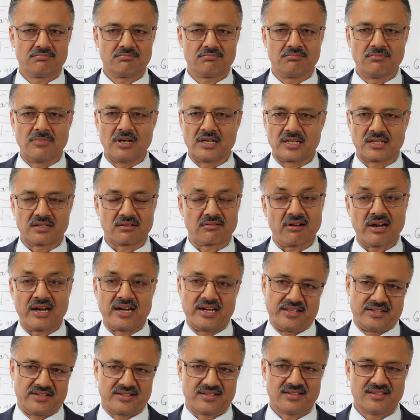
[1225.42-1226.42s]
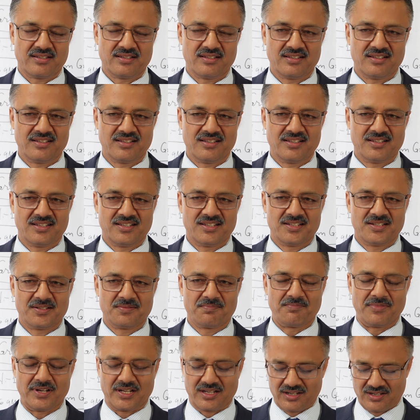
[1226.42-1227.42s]
better grades
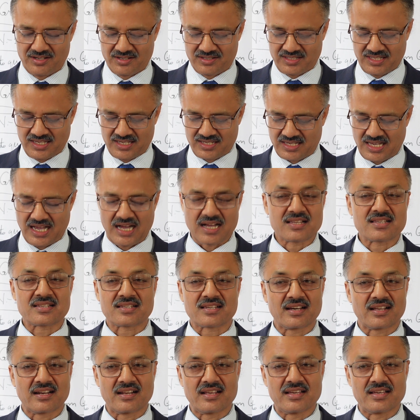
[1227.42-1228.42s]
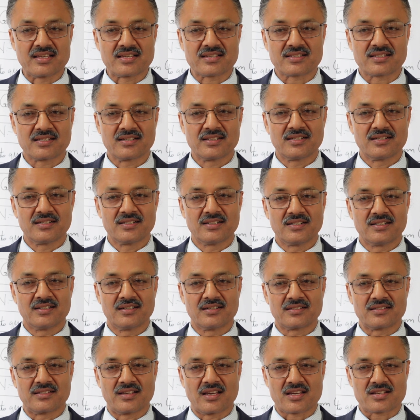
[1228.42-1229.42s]
because this answer is
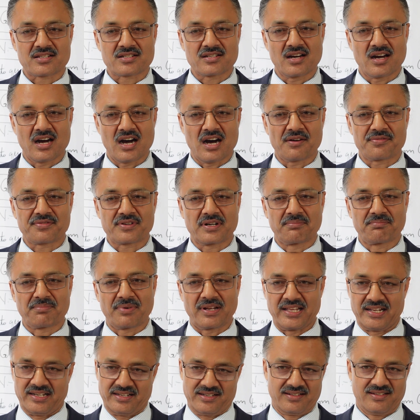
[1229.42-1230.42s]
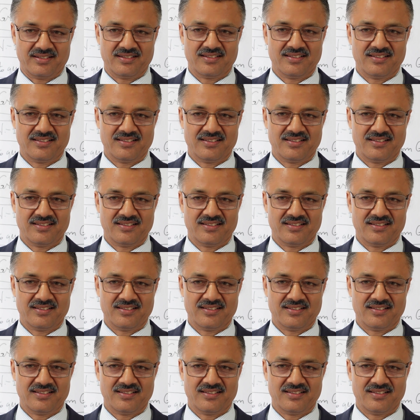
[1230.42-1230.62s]
just half complete.